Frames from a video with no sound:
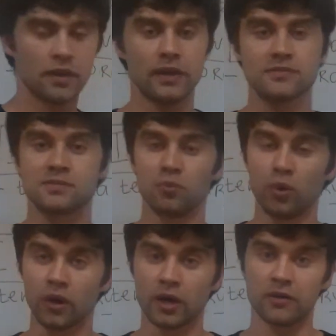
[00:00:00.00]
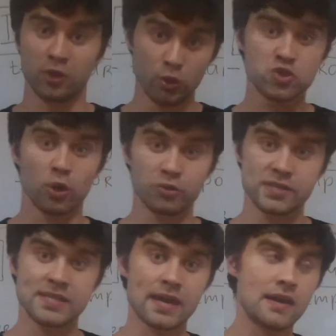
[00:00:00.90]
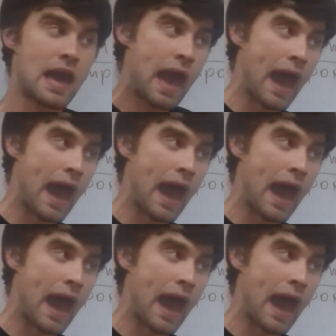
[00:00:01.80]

it's more usual to say,